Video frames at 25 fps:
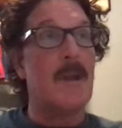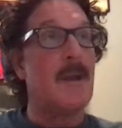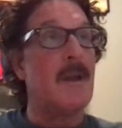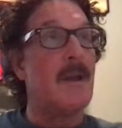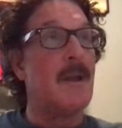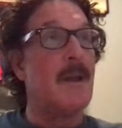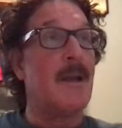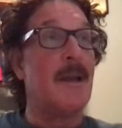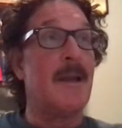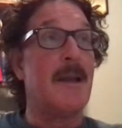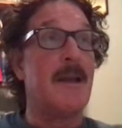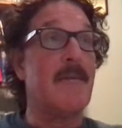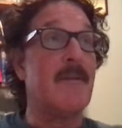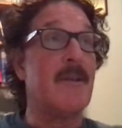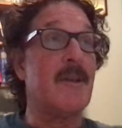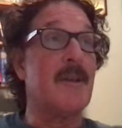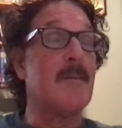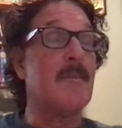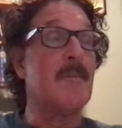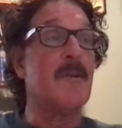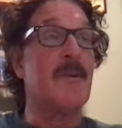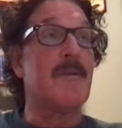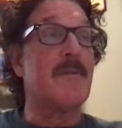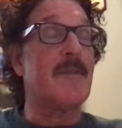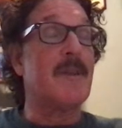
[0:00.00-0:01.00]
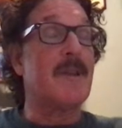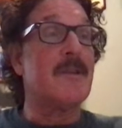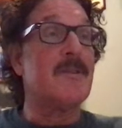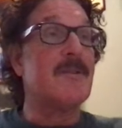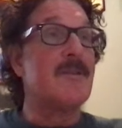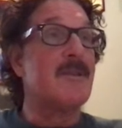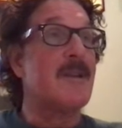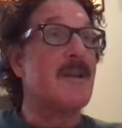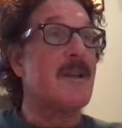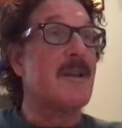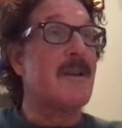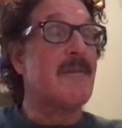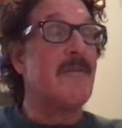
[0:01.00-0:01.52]
And I have a number of these
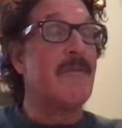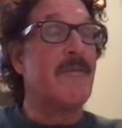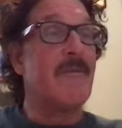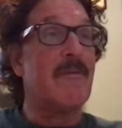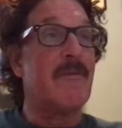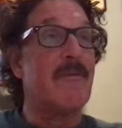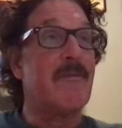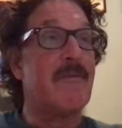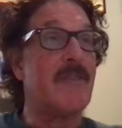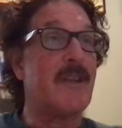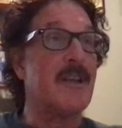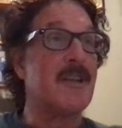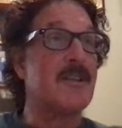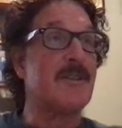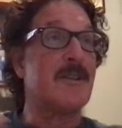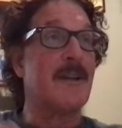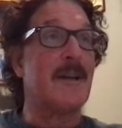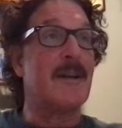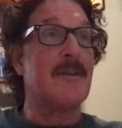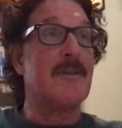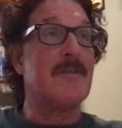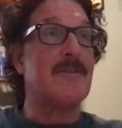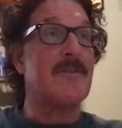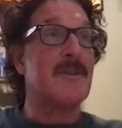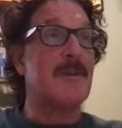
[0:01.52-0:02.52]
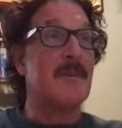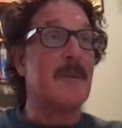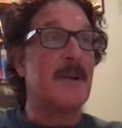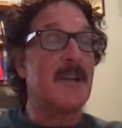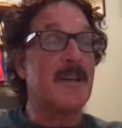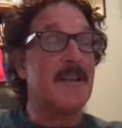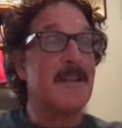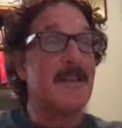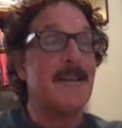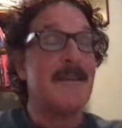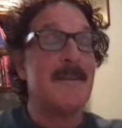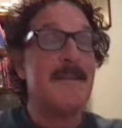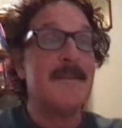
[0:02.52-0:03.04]
that I've fleshed out some
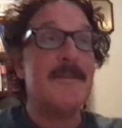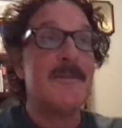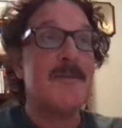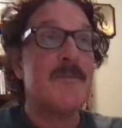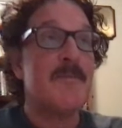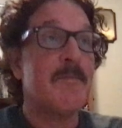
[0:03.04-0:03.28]
ideas,